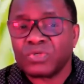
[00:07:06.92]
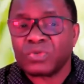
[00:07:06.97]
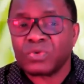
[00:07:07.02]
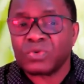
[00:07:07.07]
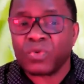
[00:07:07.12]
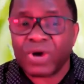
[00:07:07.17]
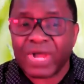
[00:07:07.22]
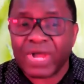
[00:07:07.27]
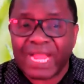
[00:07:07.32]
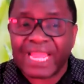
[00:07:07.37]

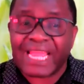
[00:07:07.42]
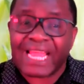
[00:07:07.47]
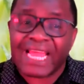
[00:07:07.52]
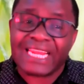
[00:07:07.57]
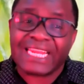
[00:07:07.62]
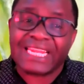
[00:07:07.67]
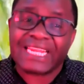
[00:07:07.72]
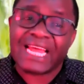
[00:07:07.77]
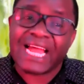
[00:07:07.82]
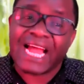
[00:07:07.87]
why
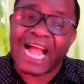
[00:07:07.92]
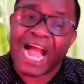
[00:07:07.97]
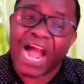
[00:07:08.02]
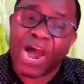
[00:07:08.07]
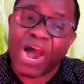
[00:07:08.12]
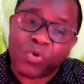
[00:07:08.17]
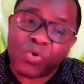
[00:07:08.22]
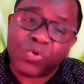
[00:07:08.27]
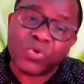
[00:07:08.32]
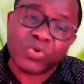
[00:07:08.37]
and
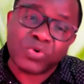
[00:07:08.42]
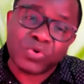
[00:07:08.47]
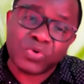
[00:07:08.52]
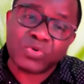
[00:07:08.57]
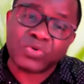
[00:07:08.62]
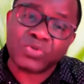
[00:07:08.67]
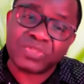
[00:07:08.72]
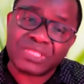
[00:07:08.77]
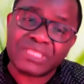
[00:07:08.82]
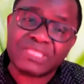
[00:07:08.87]
how
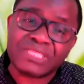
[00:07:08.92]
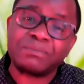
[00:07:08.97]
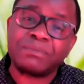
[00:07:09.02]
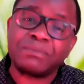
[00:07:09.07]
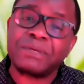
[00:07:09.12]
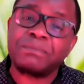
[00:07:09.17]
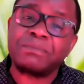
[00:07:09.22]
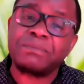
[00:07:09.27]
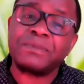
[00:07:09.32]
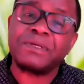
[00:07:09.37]
this
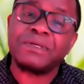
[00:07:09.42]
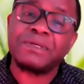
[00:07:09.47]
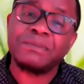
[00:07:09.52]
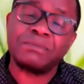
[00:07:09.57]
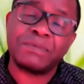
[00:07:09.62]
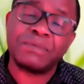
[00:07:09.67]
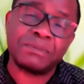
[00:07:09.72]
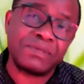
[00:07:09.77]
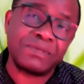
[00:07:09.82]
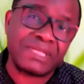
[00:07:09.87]

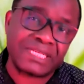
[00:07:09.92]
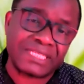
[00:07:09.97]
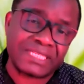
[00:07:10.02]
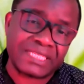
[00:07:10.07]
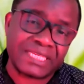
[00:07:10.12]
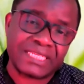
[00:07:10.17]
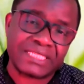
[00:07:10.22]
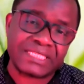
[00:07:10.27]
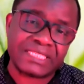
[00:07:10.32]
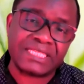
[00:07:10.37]
baby
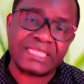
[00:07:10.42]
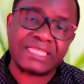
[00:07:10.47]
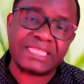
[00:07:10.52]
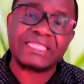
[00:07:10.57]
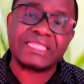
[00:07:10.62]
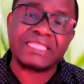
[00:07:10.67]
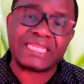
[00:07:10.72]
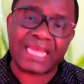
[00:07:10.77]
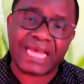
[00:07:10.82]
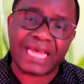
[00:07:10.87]
dedication
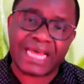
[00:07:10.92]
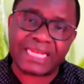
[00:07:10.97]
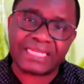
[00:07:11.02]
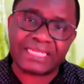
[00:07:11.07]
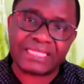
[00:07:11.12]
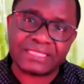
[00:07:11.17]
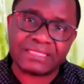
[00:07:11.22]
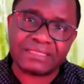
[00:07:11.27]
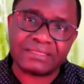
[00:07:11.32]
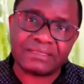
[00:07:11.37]
is done.
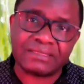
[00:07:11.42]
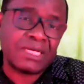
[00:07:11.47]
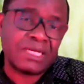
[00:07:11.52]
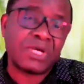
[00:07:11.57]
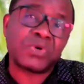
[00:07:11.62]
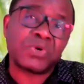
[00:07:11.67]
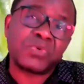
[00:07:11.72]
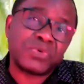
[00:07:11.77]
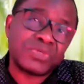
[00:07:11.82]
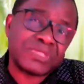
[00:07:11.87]

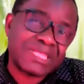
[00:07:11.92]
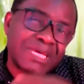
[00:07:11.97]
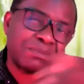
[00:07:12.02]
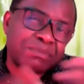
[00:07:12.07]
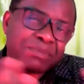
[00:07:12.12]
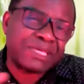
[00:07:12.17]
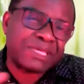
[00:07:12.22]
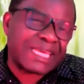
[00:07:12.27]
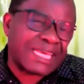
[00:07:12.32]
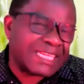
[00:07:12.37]
Could there
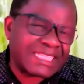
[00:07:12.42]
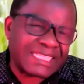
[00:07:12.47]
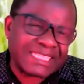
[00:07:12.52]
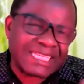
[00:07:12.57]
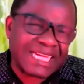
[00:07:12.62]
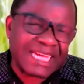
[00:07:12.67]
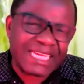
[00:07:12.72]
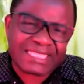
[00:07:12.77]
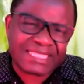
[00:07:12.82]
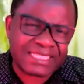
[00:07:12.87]
be any
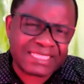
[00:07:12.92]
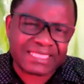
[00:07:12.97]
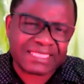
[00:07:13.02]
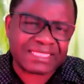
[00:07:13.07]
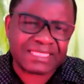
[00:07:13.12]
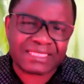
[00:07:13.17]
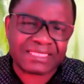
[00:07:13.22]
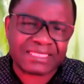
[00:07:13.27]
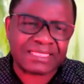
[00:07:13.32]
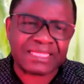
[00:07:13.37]

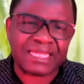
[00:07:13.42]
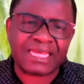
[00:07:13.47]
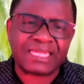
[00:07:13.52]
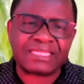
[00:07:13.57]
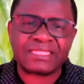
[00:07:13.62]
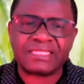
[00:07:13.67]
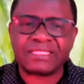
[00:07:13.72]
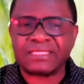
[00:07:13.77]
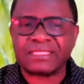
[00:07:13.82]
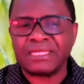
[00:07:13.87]
chance
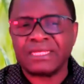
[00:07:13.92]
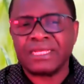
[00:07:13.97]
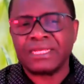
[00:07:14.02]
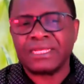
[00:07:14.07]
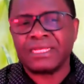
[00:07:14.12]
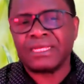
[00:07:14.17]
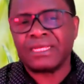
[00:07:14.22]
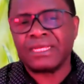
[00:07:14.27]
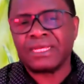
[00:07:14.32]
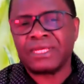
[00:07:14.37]
that
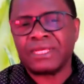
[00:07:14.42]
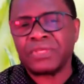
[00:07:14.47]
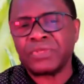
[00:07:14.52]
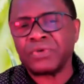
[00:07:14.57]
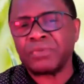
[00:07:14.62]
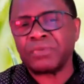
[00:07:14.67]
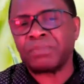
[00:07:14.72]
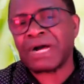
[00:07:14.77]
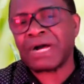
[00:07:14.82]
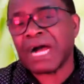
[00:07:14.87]

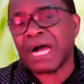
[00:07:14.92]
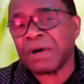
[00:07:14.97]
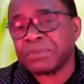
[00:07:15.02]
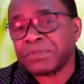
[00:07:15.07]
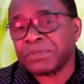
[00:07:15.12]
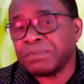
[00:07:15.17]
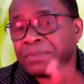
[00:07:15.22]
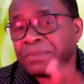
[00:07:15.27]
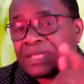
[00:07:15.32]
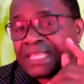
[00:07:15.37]
you
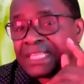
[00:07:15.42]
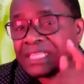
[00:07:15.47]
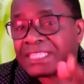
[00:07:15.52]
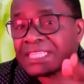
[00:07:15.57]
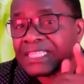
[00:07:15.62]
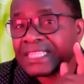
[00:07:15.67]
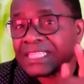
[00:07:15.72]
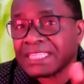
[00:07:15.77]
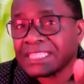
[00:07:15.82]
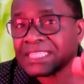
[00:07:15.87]
perhaps
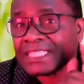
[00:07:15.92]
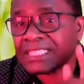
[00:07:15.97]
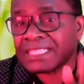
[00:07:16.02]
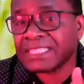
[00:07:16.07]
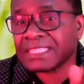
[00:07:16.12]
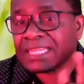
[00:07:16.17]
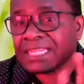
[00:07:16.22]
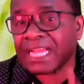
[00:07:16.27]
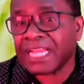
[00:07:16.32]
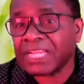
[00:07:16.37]
missed
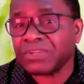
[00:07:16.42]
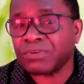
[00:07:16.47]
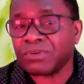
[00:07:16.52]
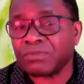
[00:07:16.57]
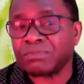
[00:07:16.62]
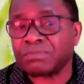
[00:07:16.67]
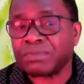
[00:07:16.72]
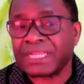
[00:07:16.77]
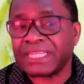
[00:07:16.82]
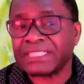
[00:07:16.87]
this kind
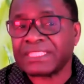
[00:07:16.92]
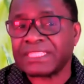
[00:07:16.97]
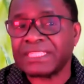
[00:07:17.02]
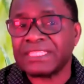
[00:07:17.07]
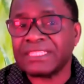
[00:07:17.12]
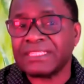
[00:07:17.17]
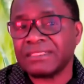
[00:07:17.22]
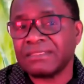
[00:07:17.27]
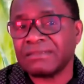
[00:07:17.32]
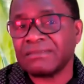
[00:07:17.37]
of
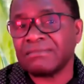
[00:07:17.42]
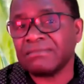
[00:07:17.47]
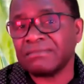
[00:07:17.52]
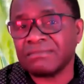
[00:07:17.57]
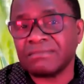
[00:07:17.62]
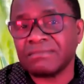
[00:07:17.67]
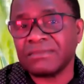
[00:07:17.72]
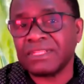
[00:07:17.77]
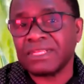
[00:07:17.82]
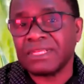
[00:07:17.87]
blessing
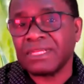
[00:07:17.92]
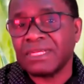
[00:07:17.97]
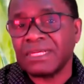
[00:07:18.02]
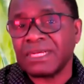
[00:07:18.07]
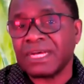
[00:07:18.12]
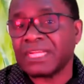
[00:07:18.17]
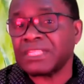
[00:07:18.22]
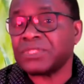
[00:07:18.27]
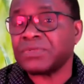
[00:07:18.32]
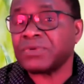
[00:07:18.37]

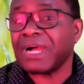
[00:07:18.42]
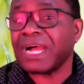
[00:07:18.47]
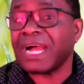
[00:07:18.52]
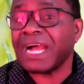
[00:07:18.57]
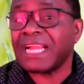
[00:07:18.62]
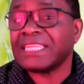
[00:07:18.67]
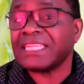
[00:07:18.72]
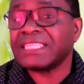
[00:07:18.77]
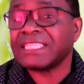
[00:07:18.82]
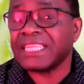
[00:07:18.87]
at your
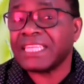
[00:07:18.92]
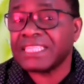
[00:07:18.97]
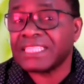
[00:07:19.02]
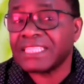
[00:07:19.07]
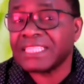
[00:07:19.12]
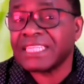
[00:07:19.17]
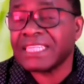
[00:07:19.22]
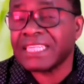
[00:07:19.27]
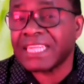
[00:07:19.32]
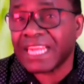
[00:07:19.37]
early
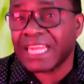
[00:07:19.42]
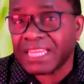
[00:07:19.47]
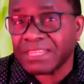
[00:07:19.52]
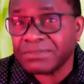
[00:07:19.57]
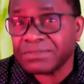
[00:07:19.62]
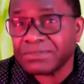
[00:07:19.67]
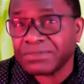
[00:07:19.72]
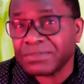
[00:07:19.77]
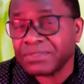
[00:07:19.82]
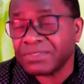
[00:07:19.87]
stage in
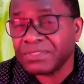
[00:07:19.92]
life?